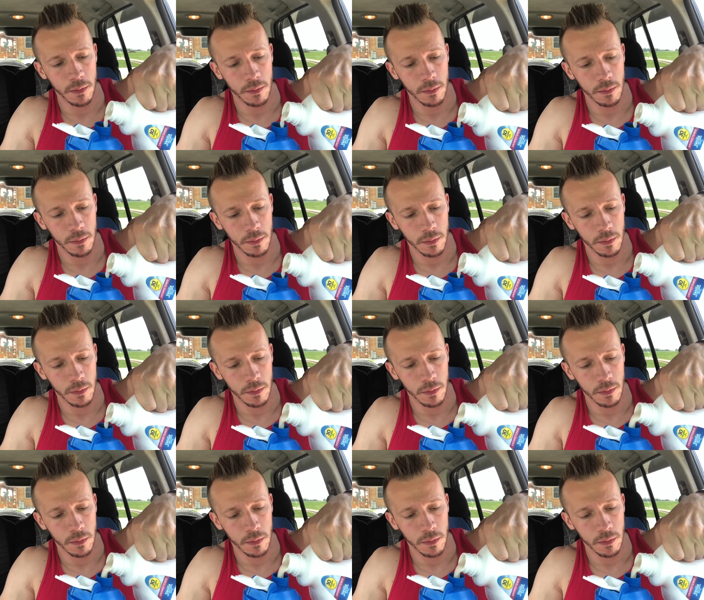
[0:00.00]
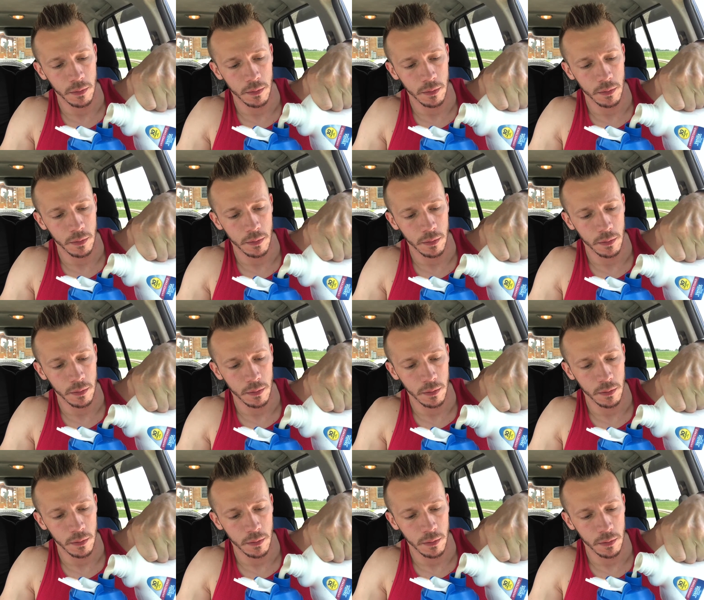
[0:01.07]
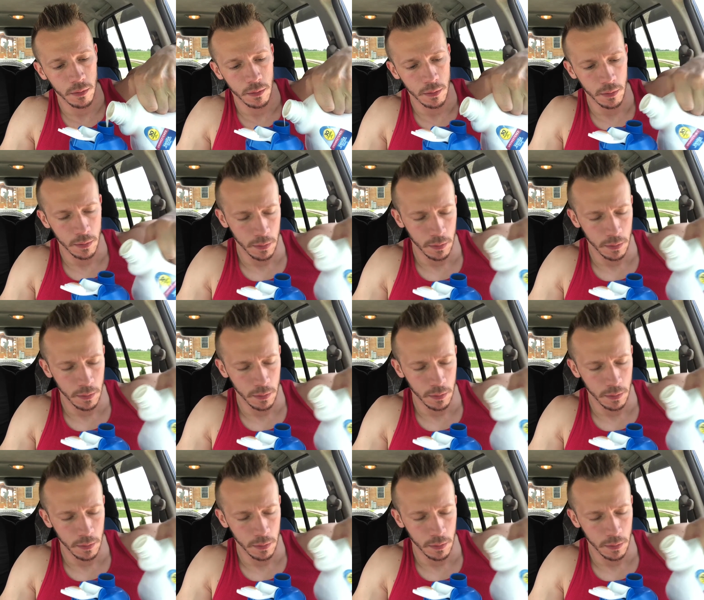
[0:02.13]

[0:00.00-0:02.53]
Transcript: No one is speaking in this clip.